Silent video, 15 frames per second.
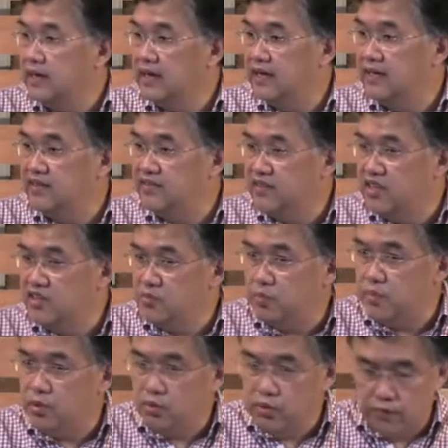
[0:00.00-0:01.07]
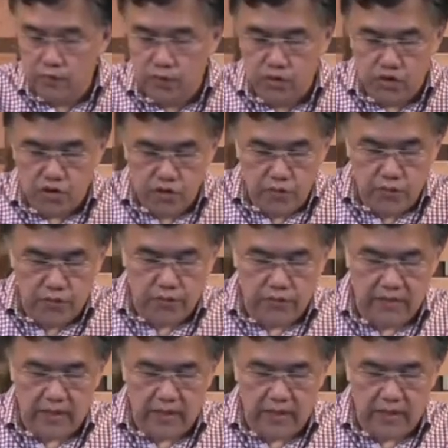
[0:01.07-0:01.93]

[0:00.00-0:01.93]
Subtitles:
And it's this beautiful truth